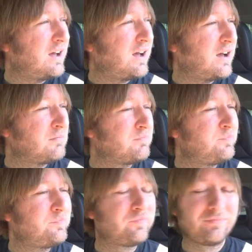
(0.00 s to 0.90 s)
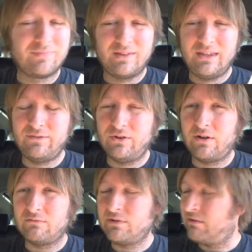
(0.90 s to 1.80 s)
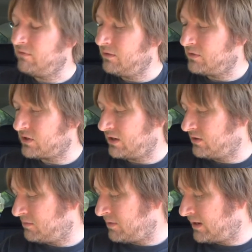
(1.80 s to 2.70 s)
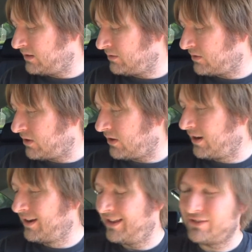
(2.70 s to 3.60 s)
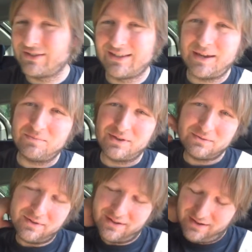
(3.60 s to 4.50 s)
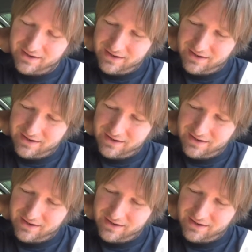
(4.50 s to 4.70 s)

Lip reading: Even though I really wish I could buy another car and just keep this one.